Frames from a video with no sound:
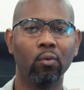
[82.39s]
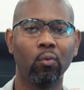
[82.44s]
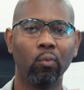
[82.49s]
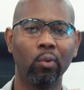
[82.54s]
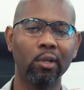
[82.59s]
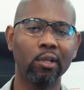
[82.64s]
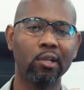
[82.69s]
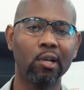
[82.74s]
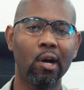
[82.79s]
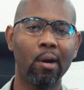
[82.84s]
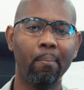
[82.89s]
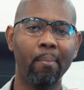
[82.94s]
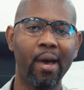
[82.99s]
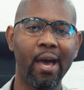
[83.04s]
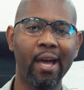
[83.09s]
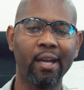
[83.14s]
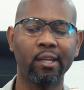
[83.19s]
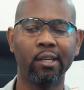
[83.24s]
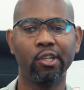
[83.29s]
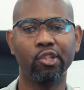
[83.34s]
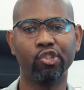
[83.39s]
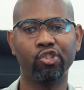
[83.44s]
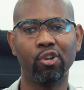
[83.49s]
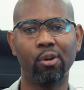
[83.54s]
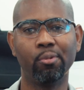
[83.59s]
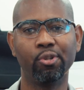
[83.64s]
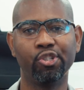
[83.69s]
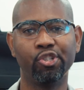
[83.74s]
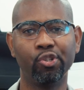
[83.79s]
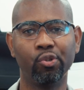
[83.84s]
we'll come back and
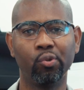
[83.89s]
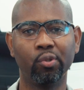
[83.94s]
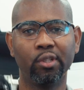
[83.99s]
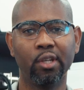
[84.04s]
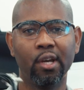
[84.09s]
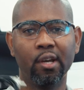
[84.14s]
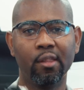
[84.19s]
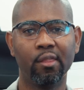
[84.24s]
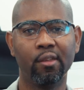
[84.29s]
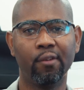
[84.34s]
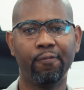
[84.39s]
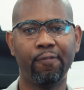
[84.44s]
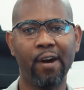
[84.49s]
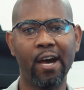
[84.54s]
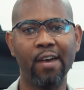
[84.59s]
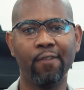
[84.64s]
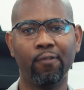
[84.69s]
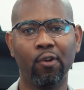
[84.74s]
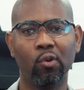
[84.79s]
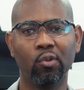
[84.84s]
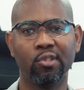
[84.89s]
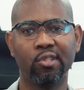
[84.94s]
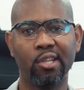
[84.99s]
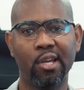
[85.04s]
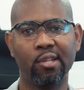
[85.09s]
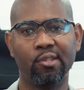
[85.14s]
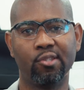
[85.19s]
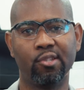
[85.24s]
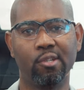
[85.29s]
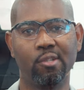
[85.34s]
troubleshoot the 5 volt
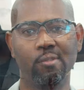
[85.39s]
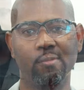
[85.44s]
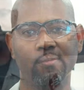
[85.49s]
sensor.